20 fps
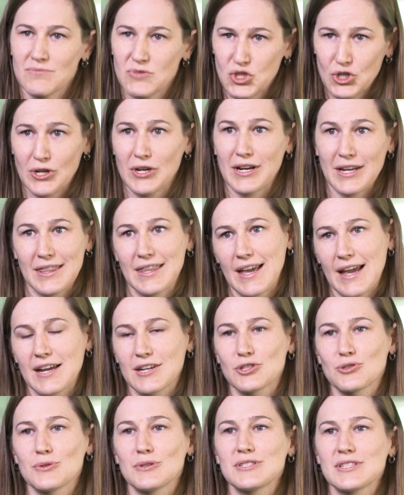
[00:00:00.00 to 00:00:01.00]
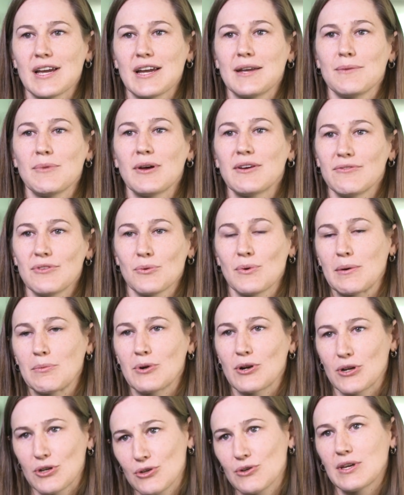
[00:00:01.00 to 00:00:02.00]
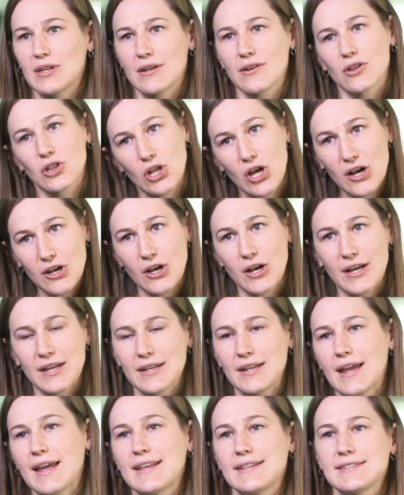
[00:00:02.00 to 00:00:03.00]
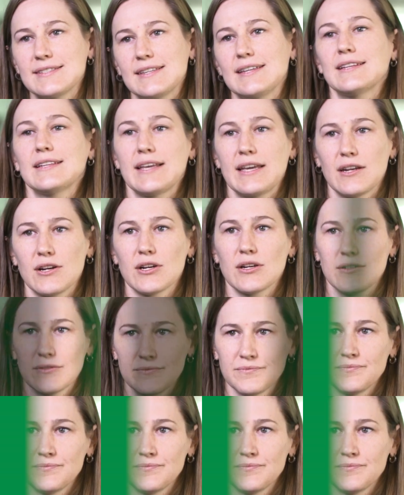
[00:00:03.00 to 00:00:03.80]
during the actual time of the webinar, you can log on and see it later.